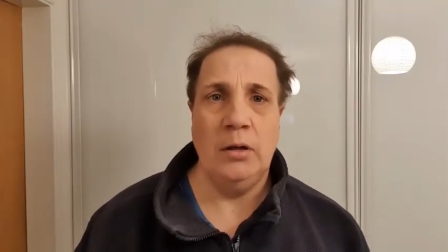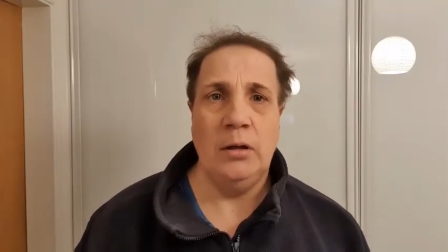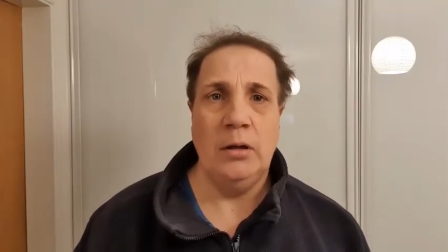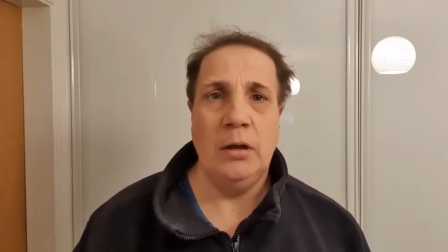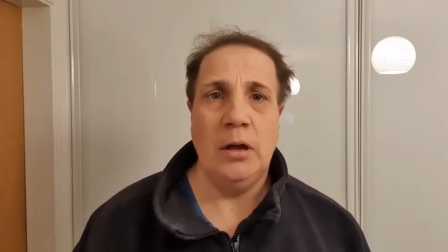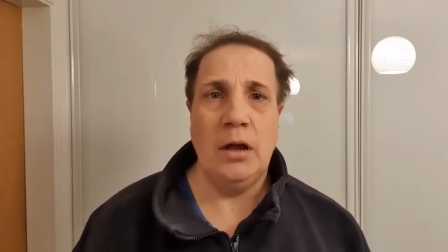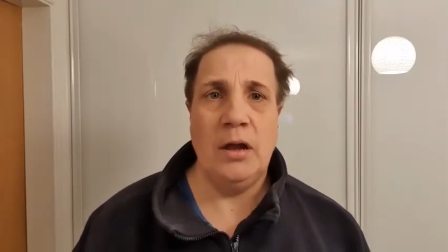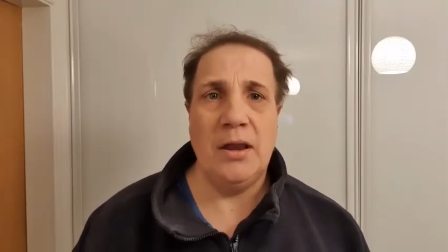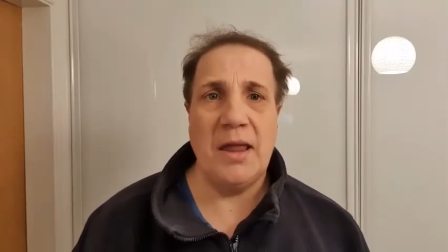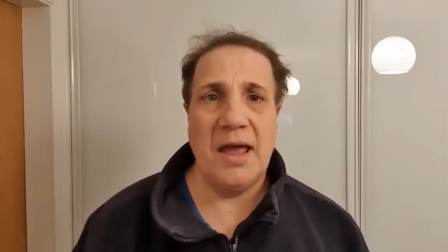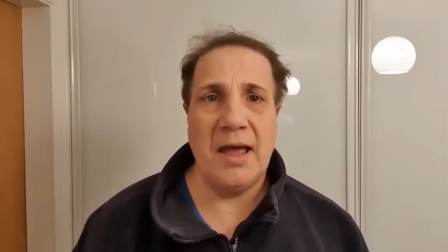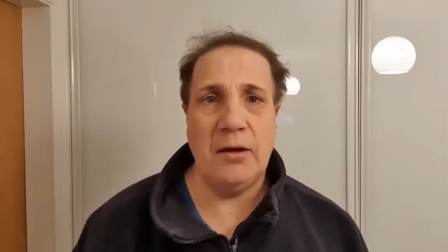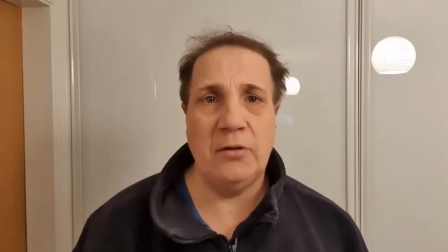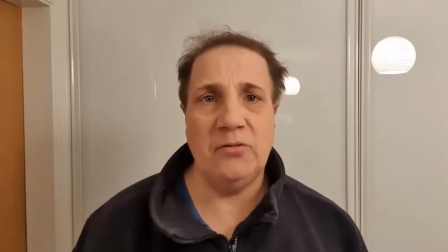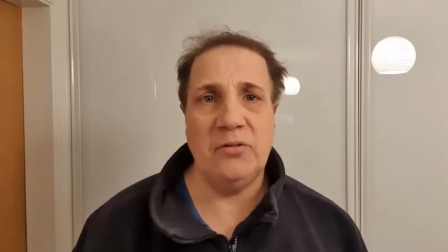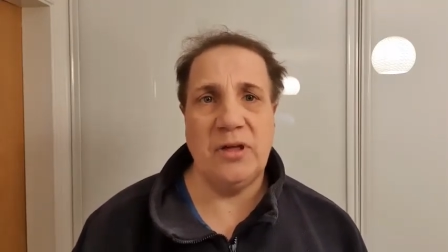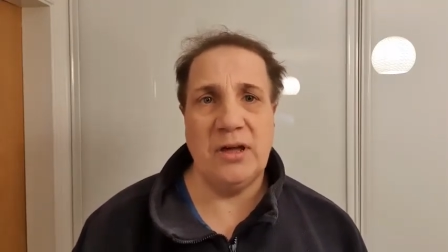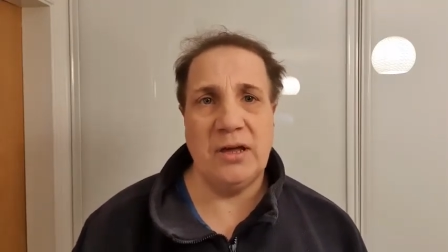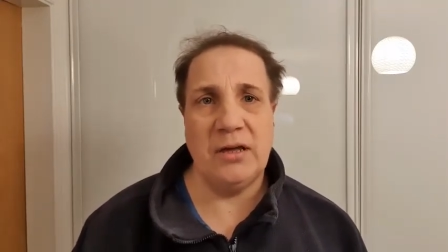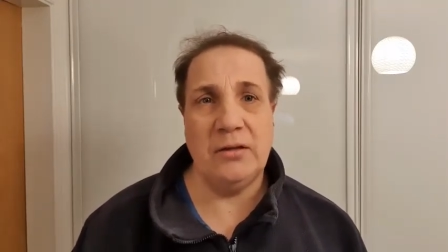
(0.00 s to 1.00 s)
and how
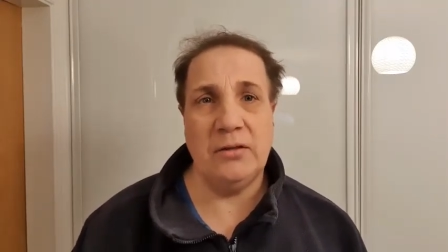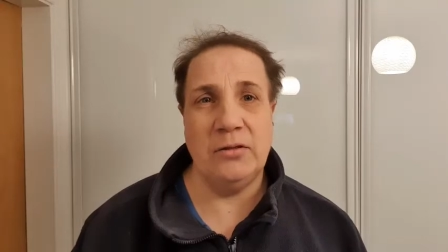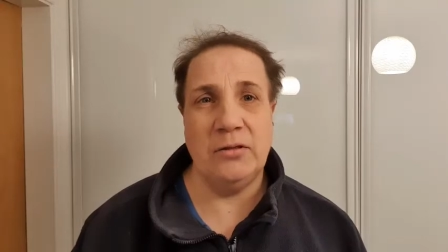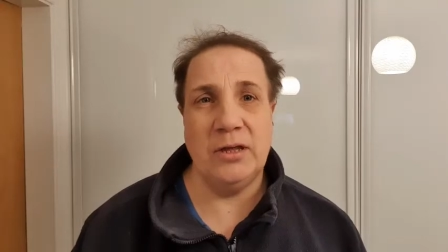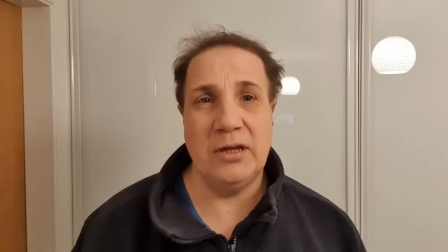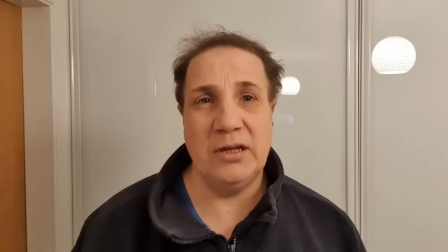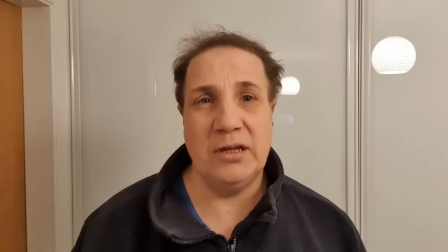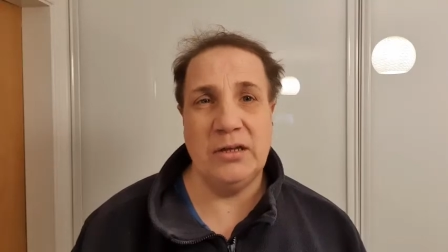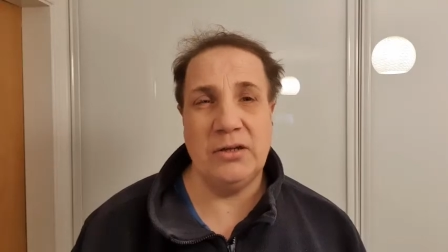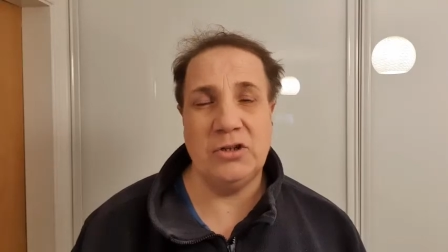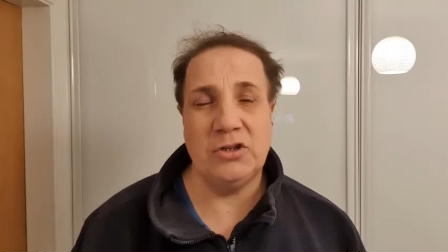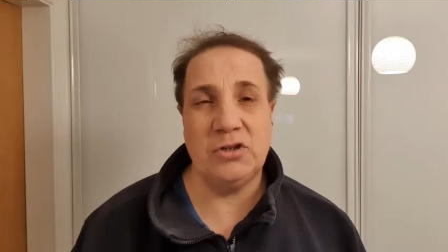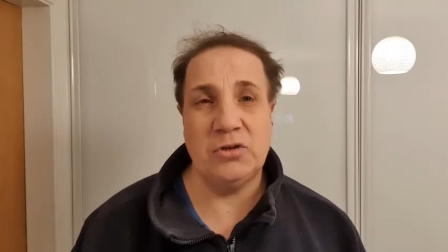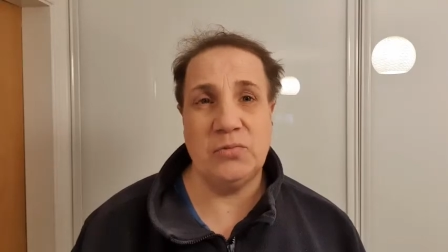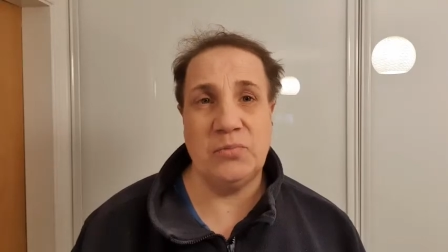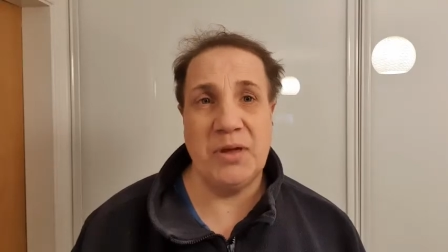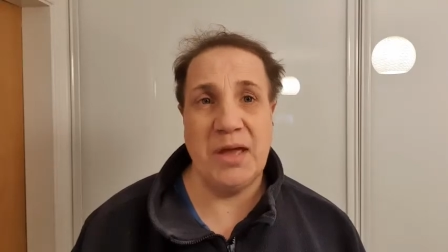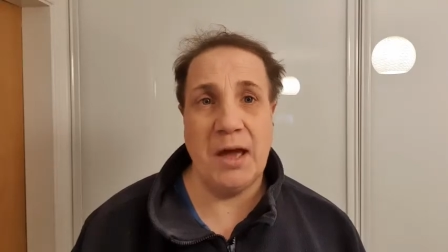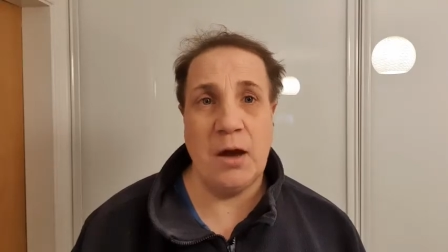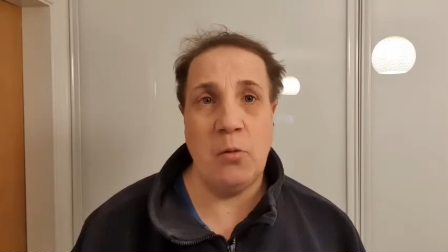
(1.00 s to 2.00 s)
they, they should
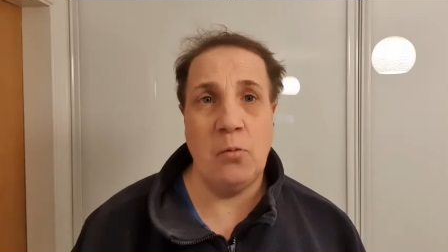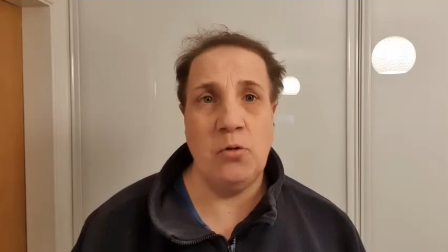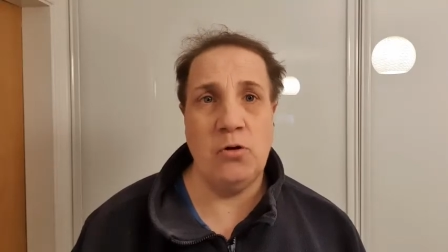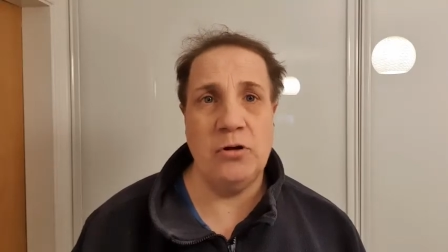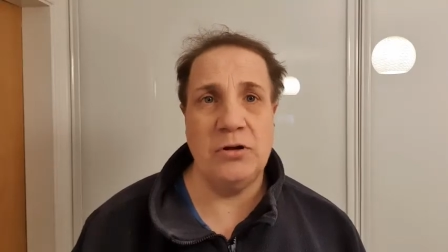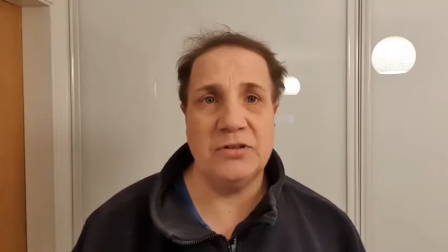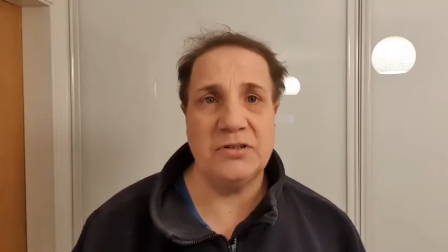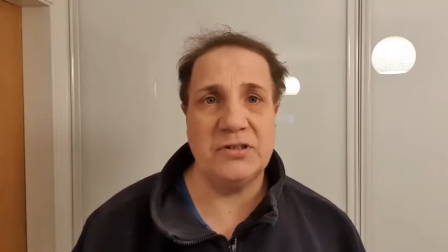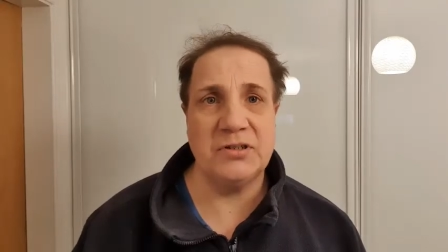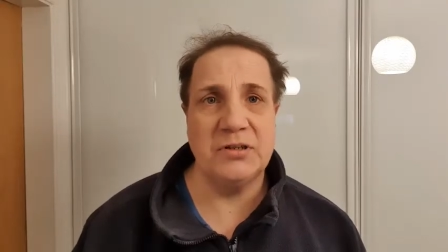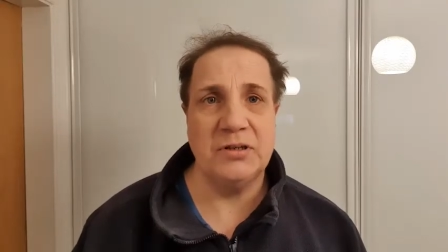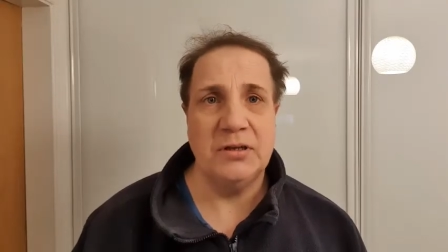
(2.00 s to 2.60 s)
be outworked